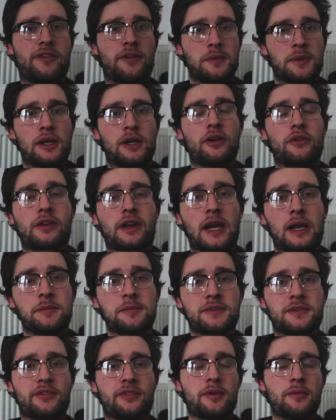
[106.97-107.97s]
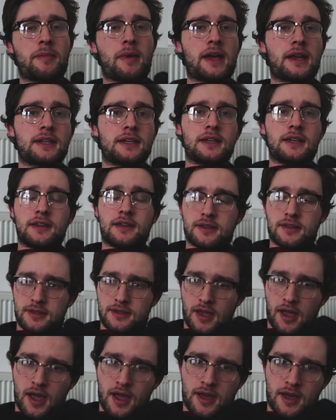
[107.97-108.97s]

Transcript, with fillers: filmed a lot of clips for Maddie's